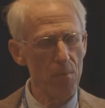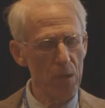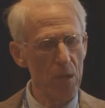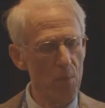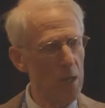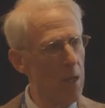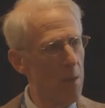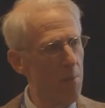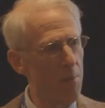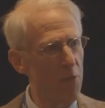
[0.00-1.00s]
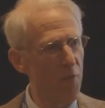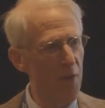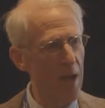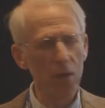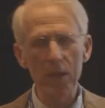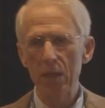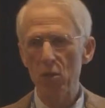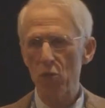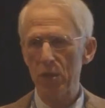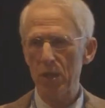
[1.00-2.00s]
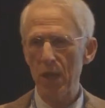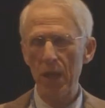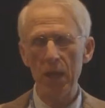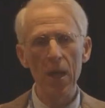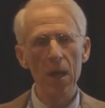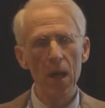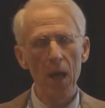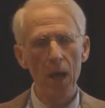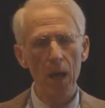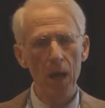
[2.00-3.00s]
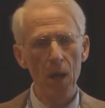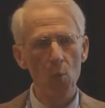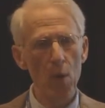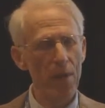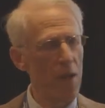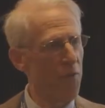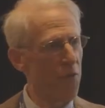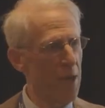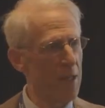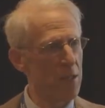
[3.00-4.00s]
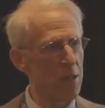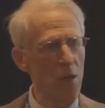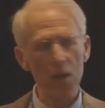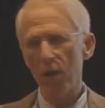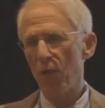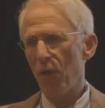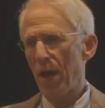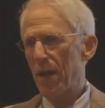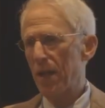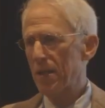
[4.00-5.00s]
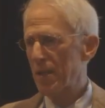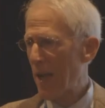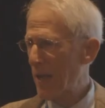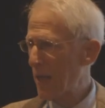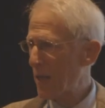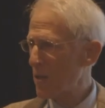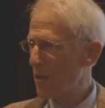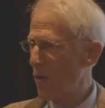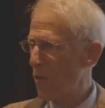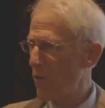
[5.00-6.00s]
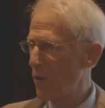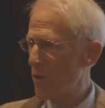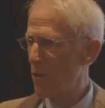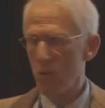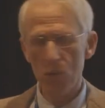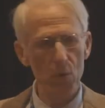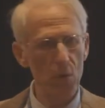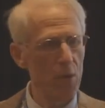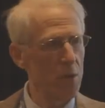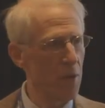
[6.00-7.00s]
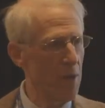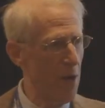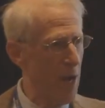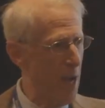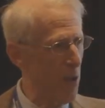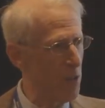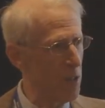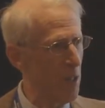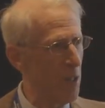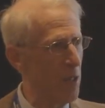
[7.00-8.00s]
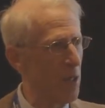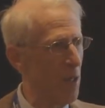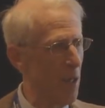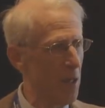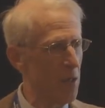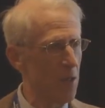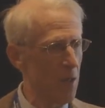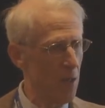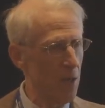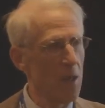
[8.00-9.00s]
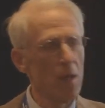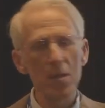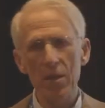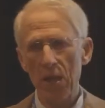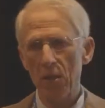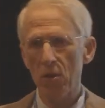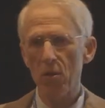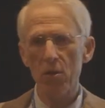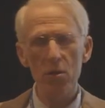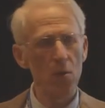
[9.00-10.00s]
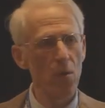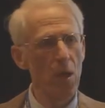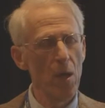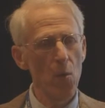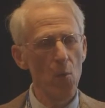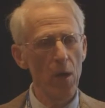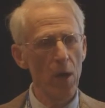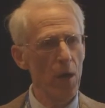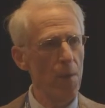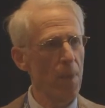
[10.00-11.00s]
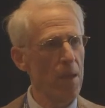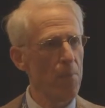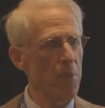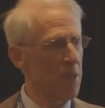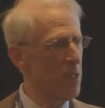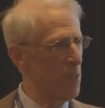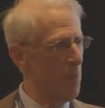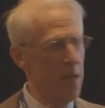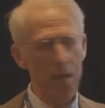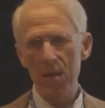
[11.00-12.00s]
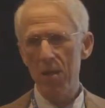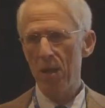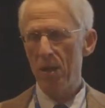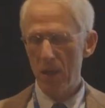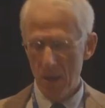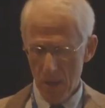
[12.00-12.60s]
seemed to him profoundly interesting when their friends started inviting psychics over to their house and to their center to where he participated in